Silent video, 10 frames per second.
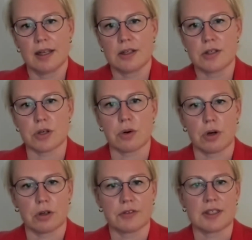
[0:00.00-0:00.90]
So
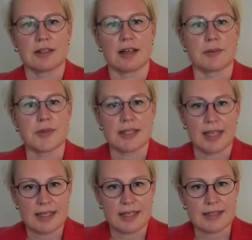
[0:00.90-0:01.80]
oftentimes
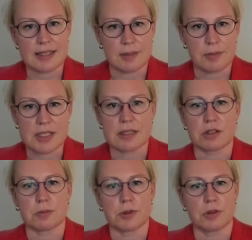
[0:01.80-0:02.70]
they see business
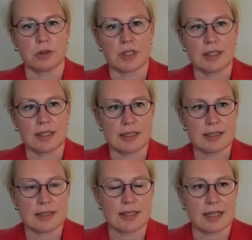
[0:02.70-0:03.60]

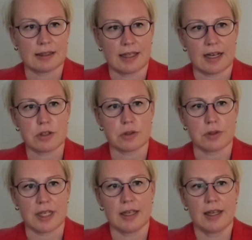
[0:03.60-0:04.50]
opportunities that
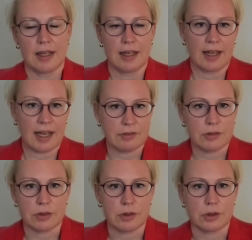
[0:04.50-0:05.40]
actually have
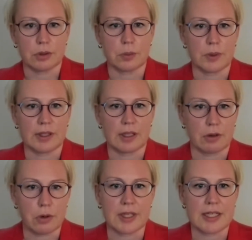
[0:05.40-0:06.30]
to do with their
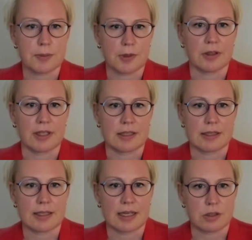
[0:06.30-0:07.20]
own
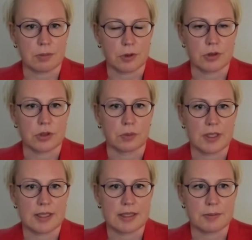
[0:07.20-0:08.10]
experience as a person
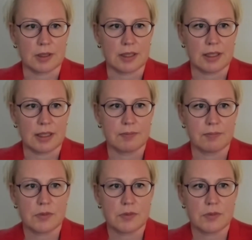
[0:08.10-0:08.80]
with disability.